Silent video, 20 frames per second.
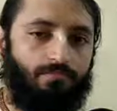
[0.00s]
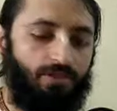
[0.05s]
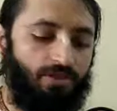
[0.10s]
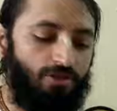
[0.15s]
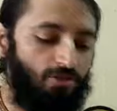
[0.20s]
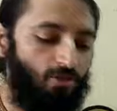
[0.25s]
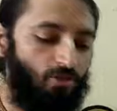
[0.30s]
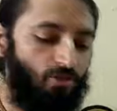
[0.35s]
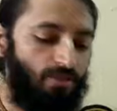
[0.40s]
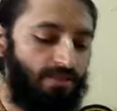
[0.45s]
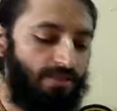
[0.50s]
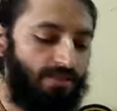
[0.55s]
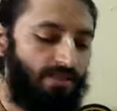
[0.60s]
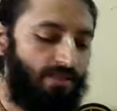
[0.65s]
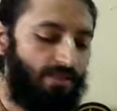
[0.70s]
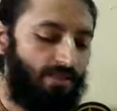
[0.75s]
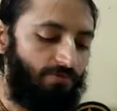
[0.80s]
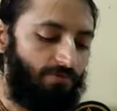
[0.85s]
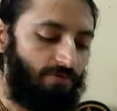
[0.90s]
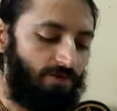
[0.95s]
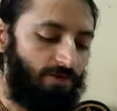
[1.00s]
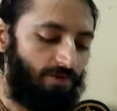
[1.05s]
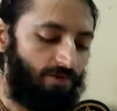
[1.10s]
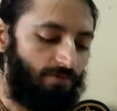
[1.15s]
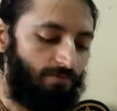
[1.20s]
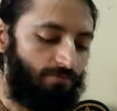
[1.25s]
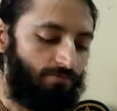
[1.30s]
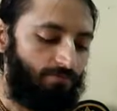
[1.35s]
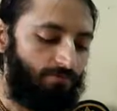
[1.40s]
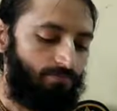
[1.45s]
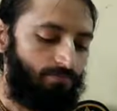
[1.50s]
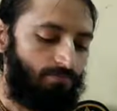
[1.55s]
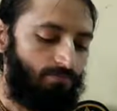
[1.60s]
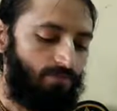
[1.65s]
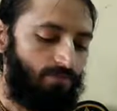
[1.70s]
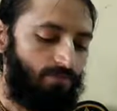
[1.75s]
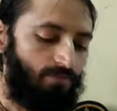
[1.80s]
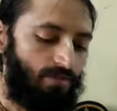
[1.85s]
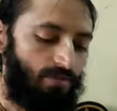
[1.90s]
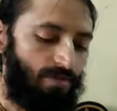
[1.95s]
These two things are different.
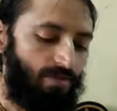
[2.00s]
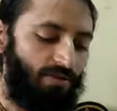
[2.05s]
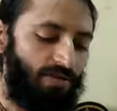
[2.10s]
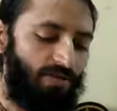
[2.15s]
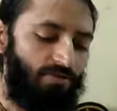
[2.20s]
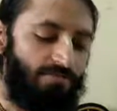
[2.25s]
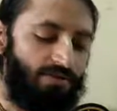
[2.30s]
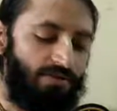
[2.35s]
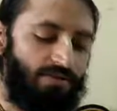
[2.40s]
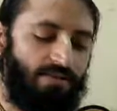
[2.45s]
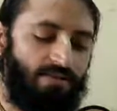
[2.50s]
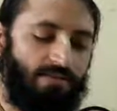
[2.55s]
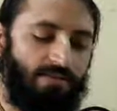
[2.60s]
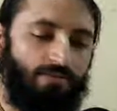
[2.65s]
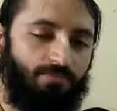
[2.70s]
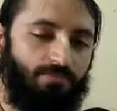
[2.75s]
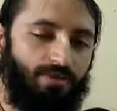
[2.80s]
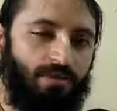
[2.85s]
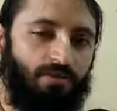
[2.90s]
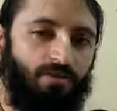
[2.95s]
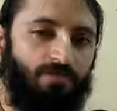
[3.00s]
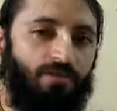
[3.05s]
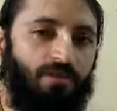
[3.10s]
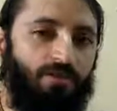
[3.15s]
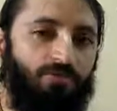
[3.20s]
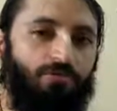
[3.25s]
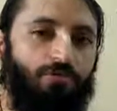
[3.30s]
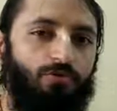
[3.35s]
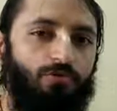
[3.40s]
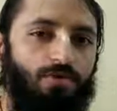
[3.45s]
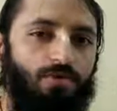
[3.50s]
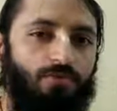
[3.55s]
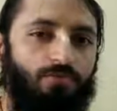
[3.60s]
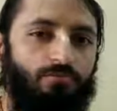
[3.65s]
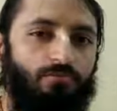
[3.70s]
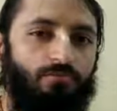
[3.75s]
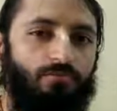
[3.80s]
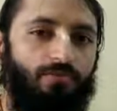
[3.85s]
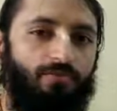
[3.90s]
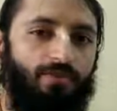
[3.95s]
Sometimes there is a bit of
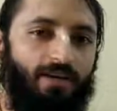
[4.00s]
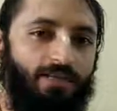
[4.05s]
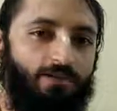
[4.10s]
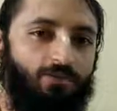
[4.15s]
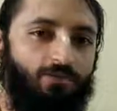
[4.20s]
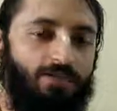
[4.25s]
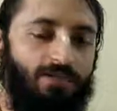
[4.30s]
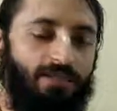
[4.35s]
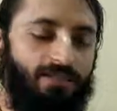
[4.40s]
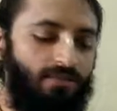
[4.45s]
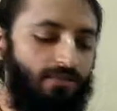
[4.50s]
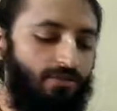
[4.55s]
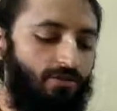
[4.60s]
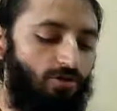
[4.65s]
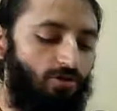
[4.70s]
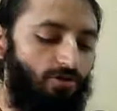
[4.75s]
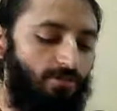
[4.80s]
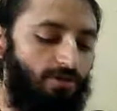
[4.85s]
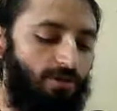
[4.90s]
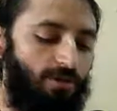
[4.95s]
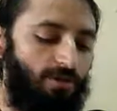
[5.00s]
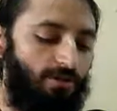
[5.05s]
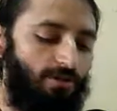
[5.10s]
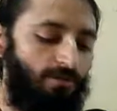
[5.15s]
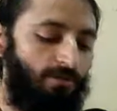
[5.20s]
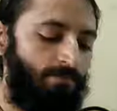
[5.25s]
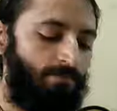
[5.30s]
confusion while using, you know,